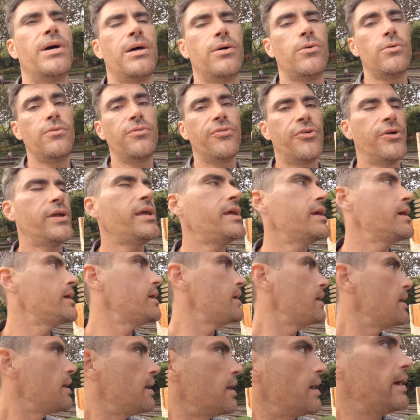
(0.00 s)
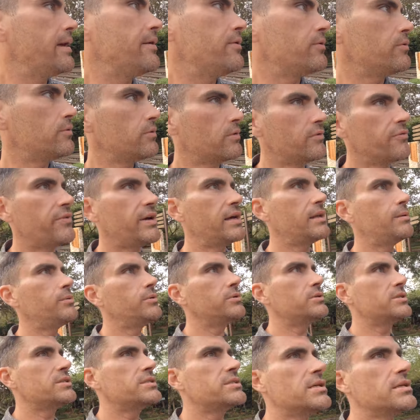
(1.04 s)
but all free and all
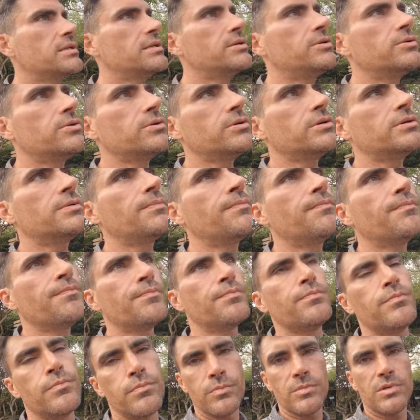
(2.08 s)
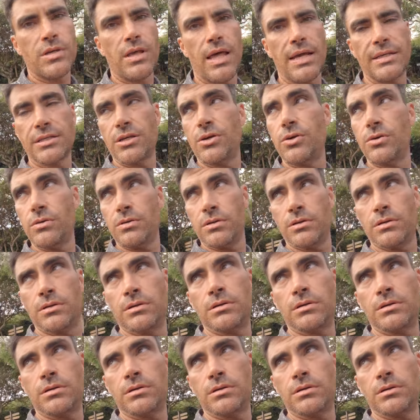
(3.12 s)
available just at the door. So that's cool.